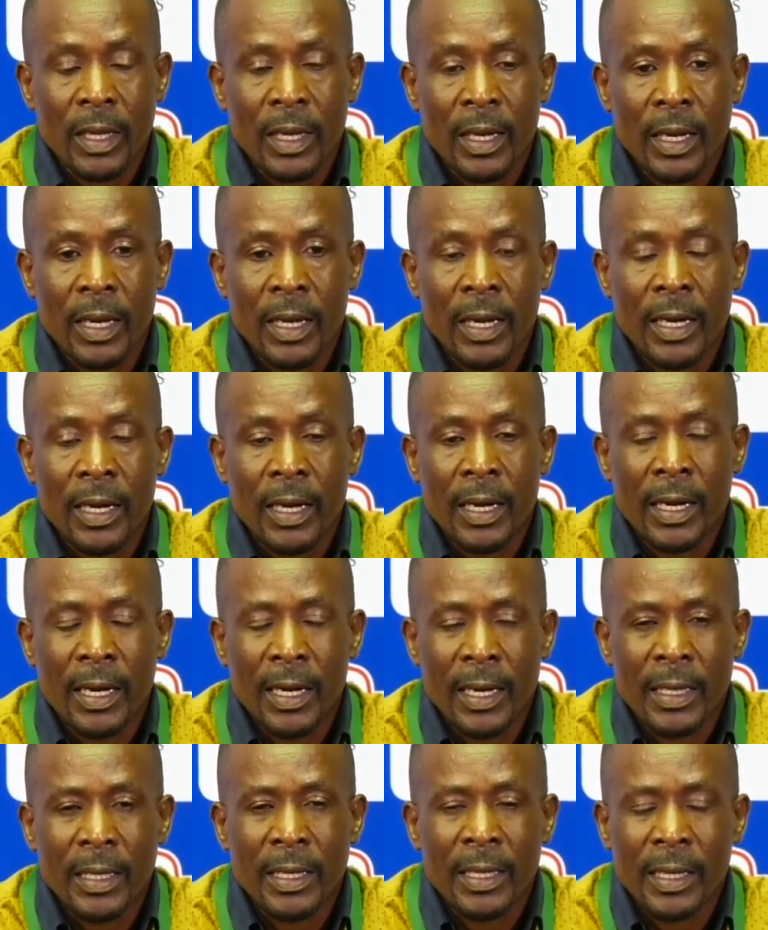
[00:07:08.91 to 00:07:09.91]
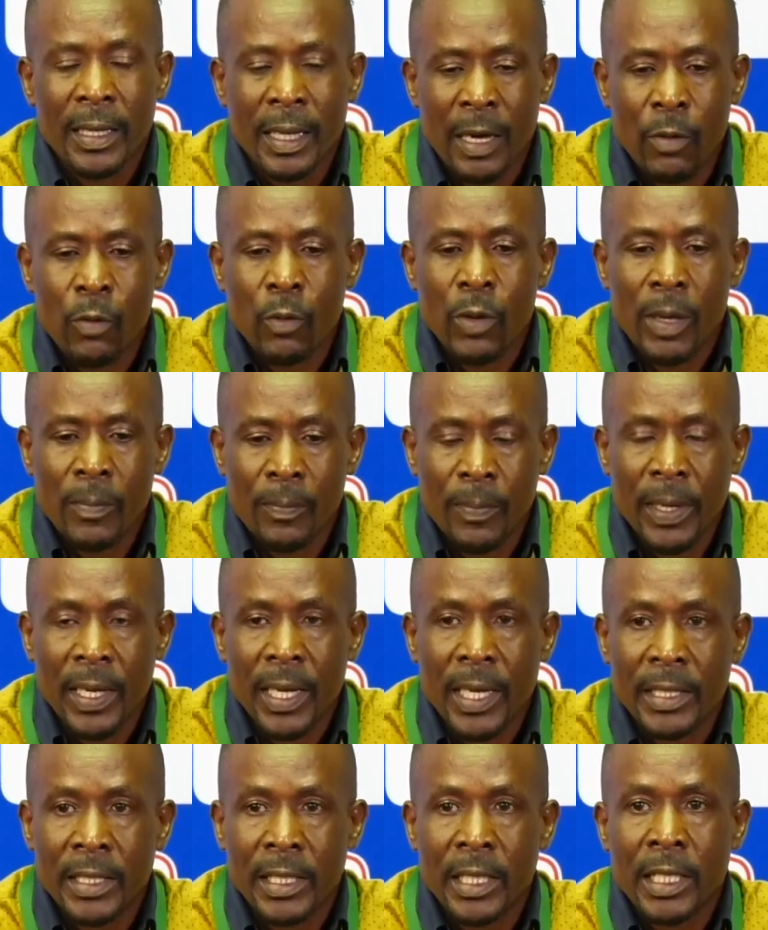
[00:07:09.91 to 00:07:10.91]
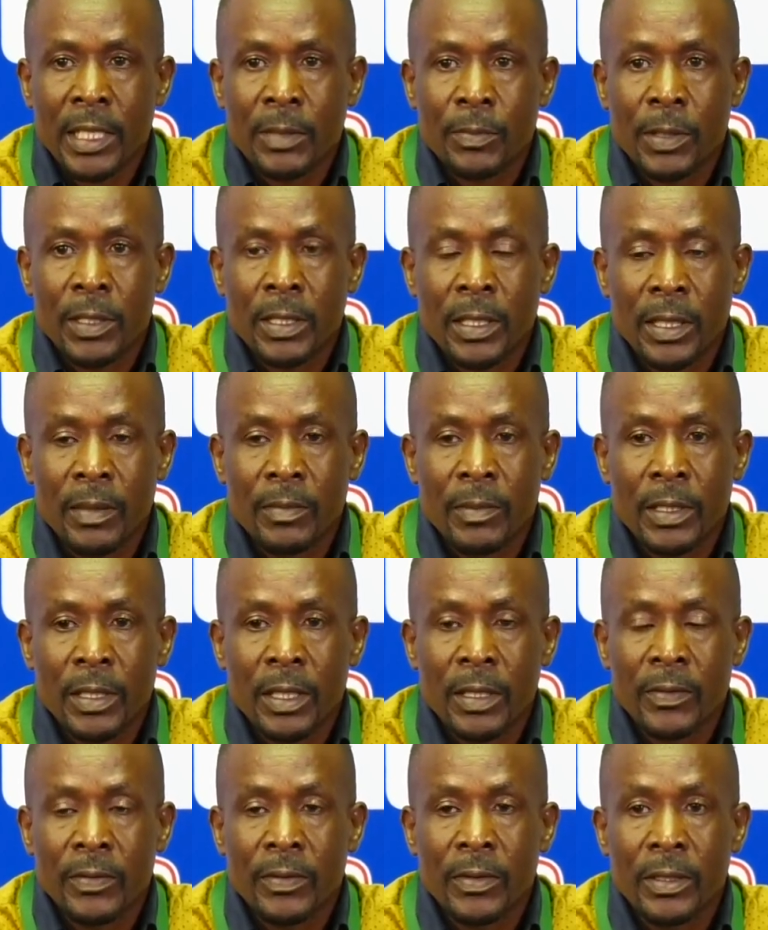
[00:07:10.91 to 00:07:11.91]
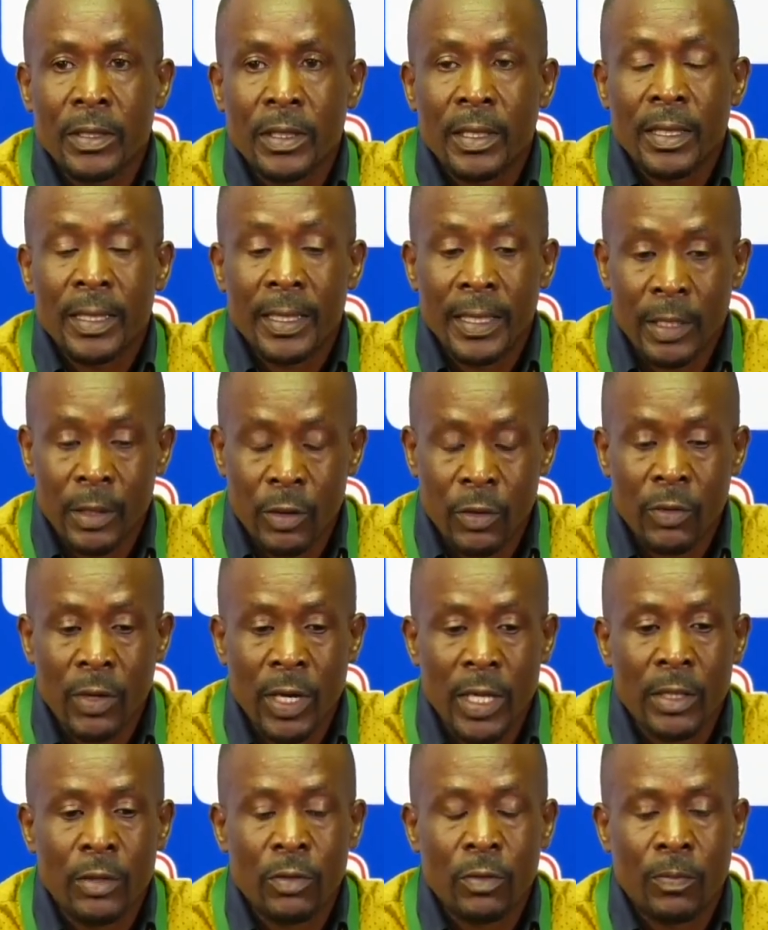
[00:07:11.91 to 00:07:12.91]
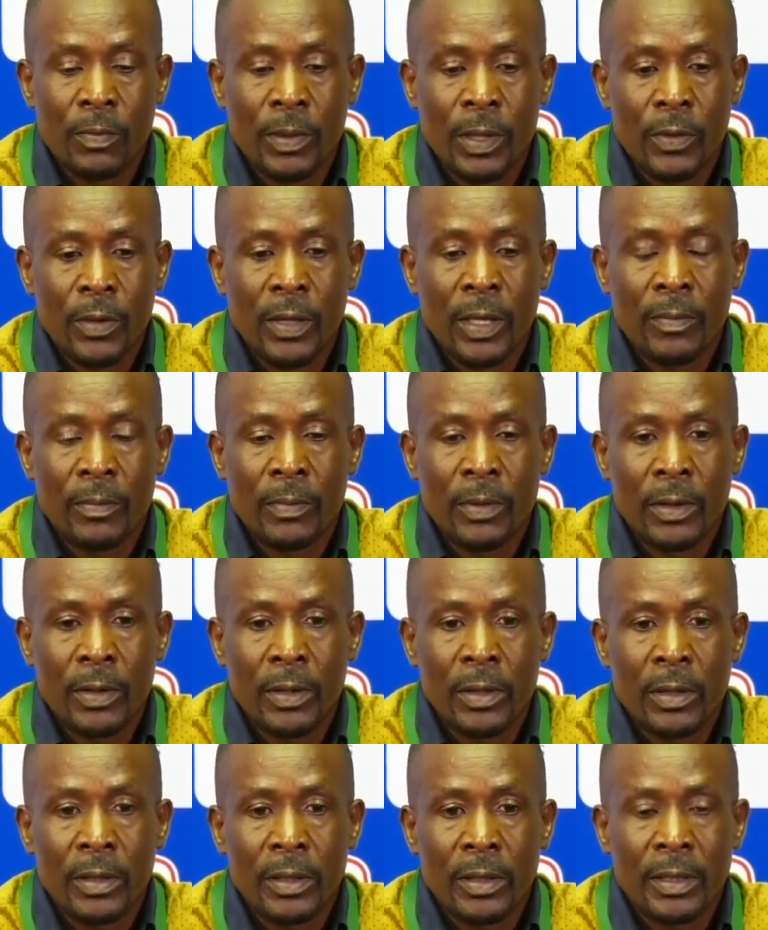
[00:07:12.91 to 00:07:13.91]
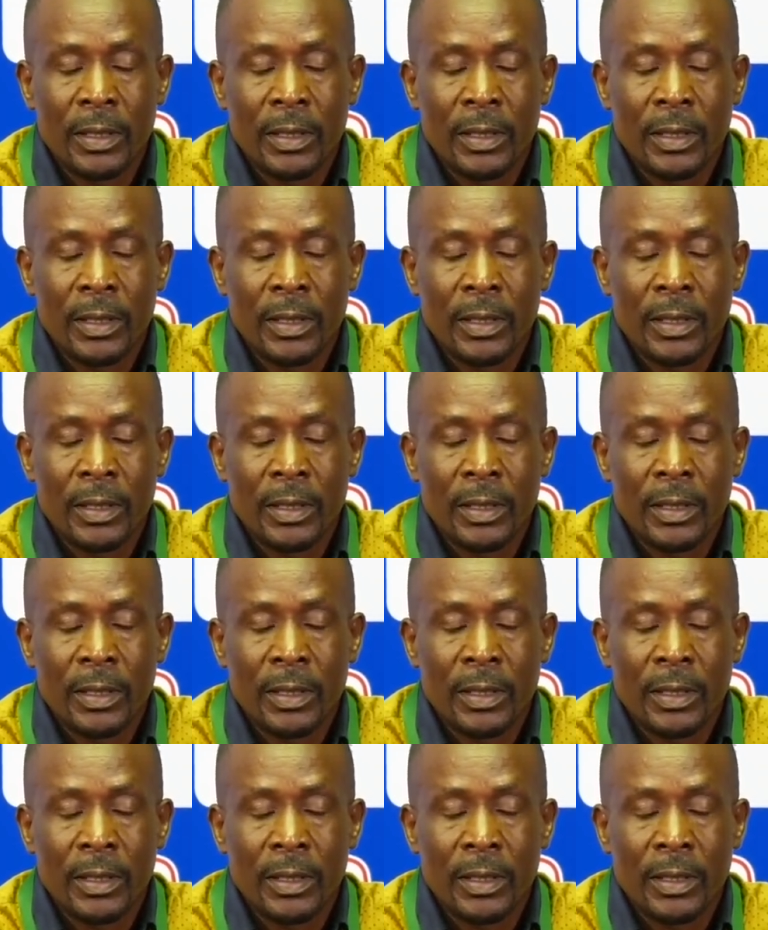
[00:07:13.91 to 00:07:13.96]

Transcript: The way players express themselves, they try to play with the ball.